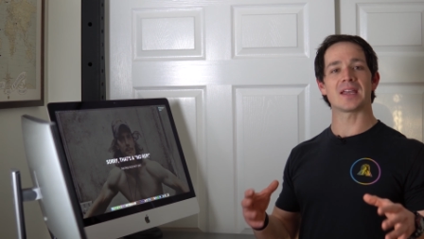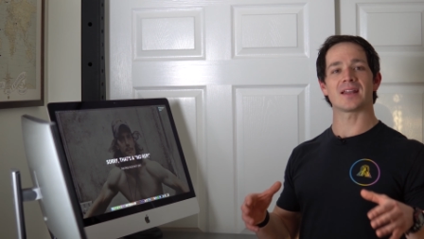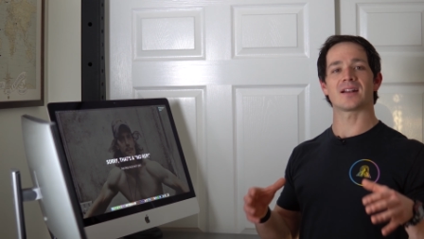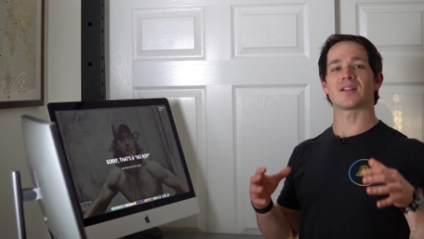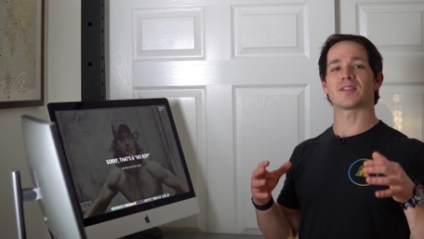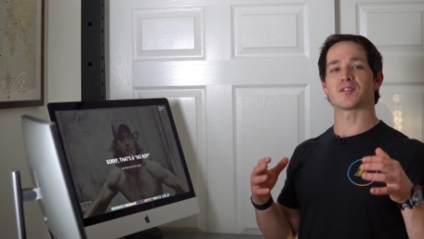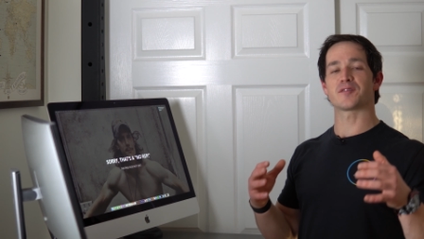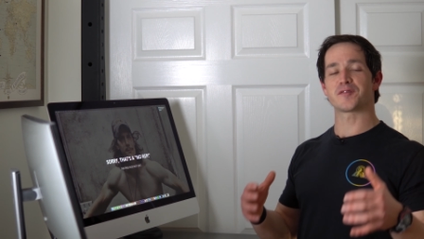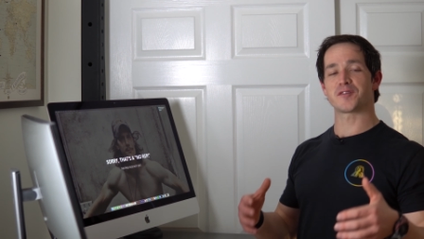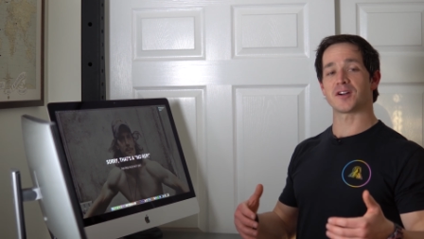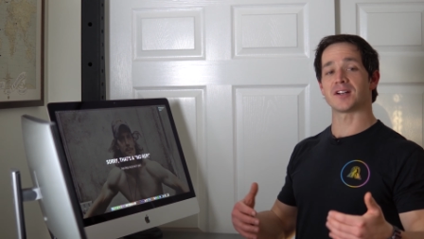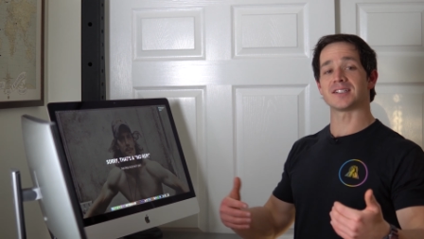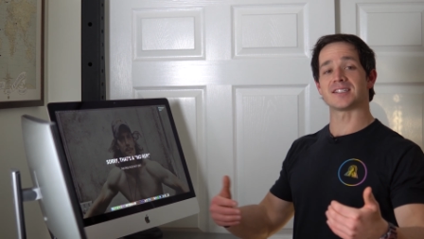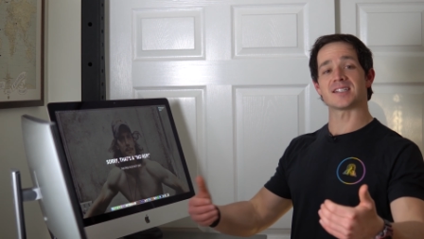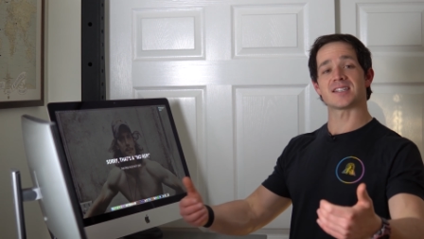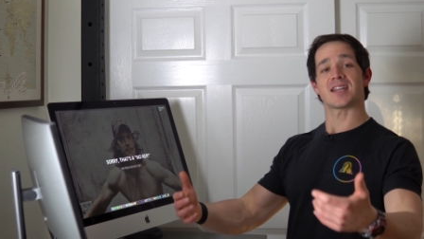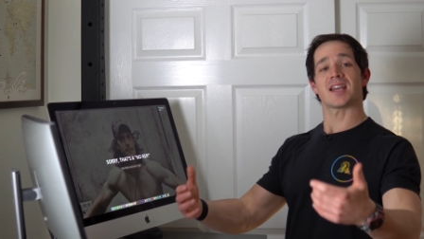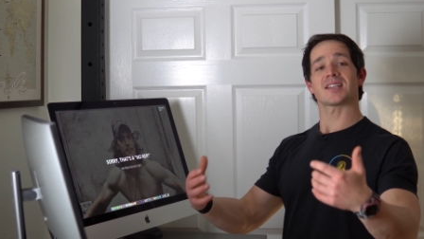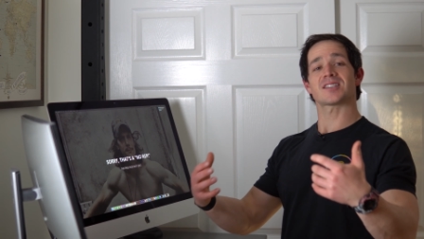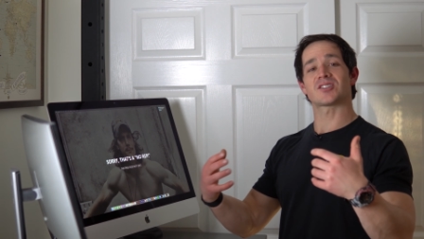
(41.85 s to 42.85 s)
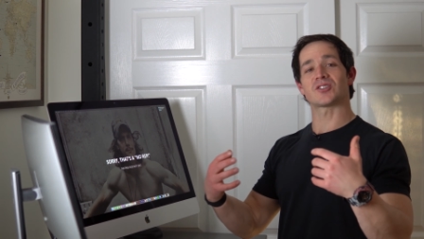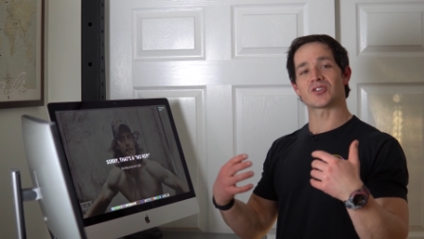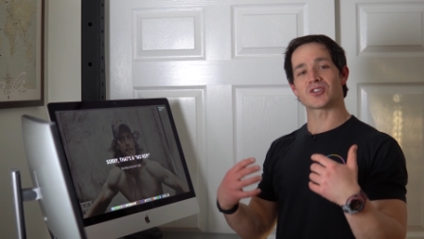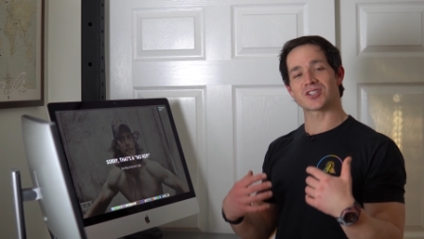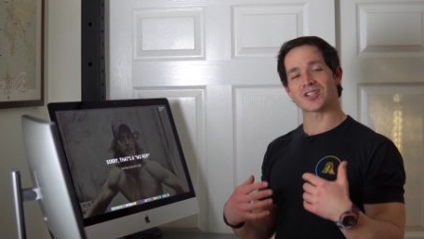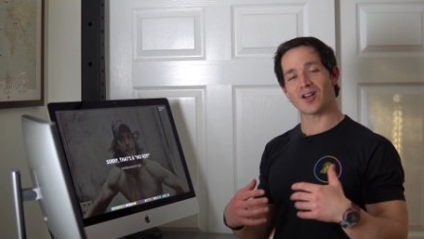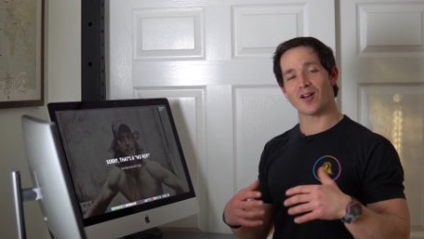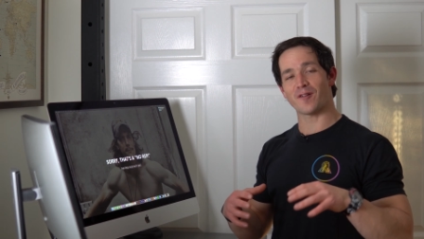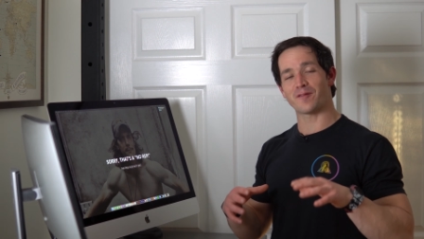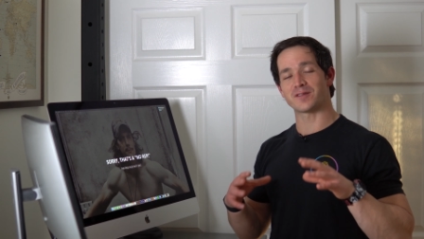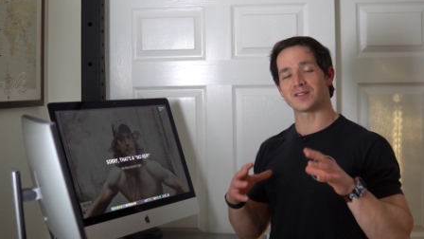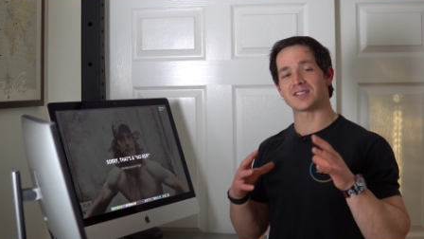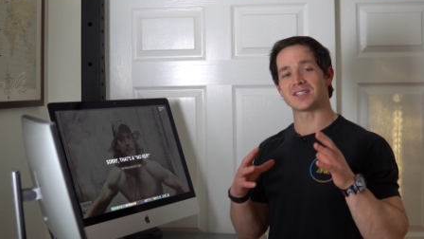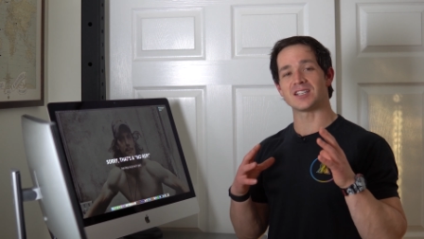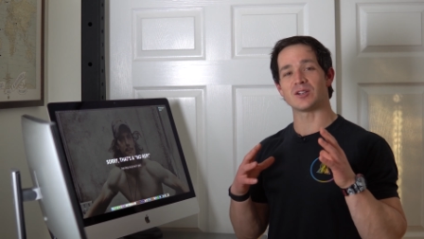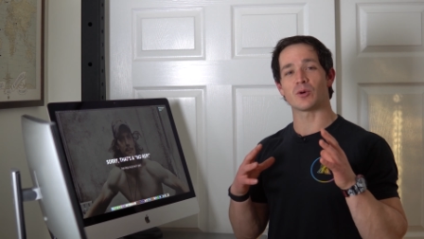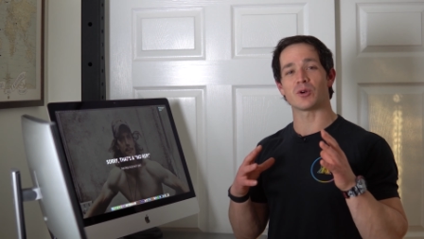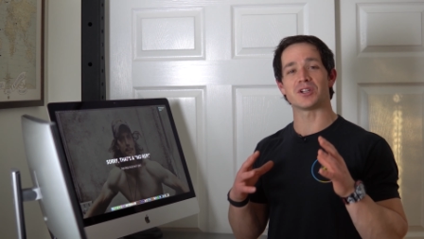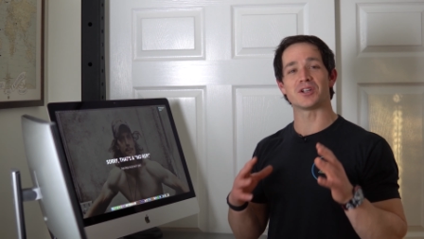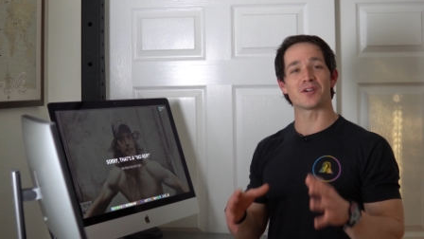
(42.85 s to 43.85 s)
in on the fun to test yourself and
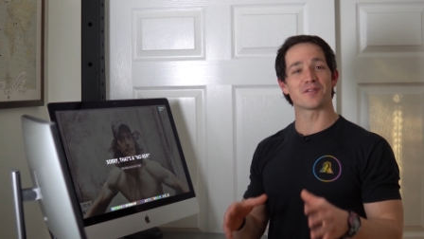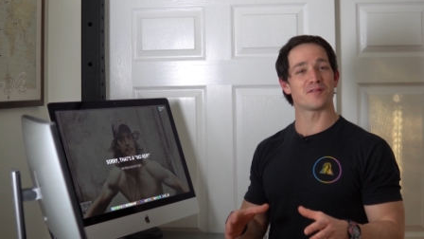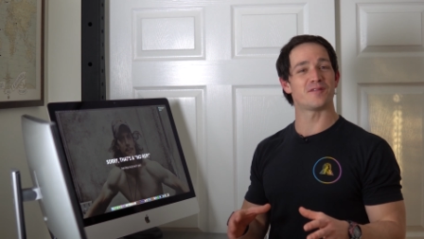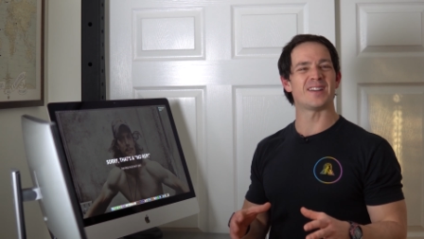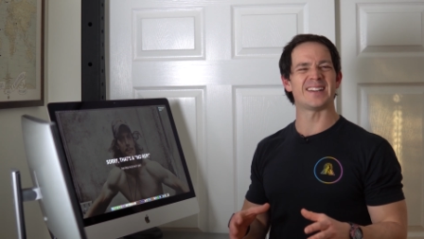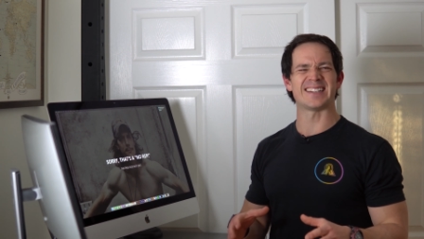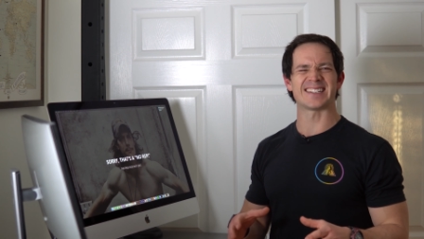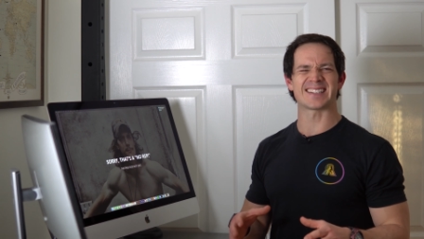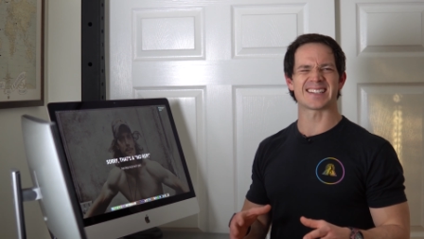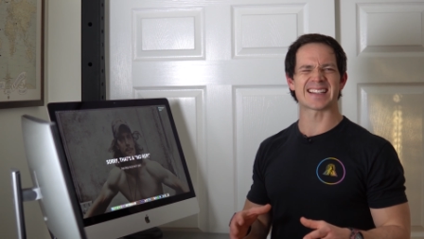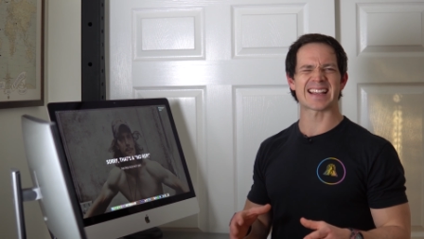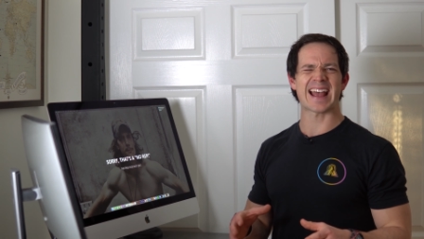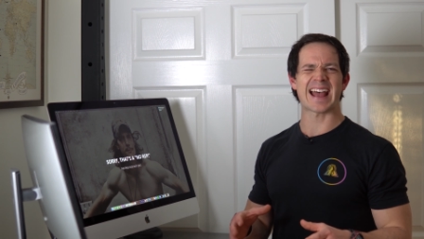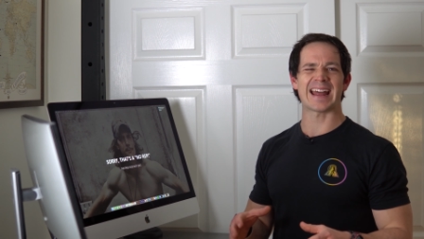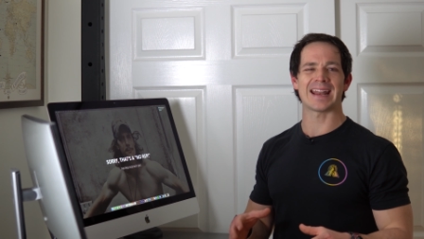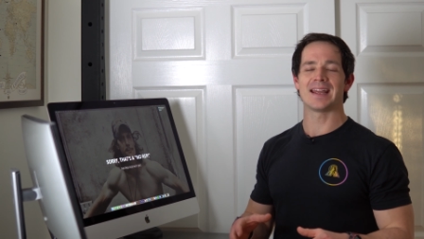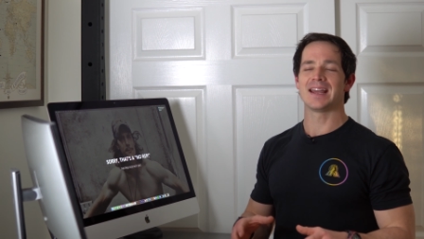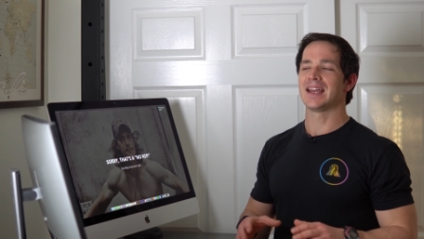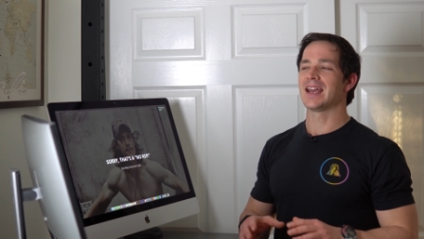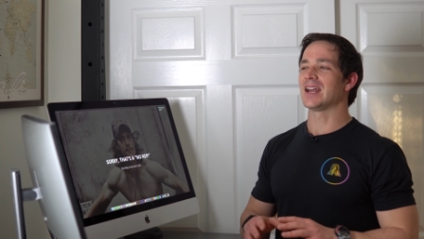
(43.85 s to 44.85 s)
see where your fitness is at,